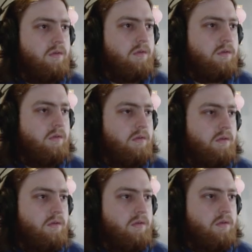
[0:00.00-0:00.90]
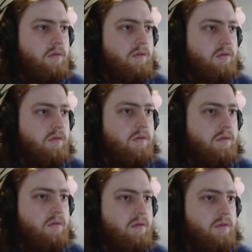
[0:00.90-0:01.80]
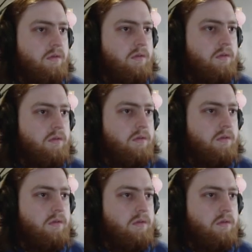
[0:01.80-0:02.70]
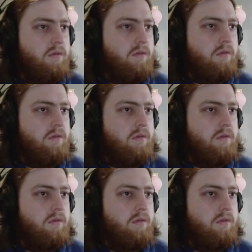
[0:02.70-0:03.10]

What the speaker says: (silence)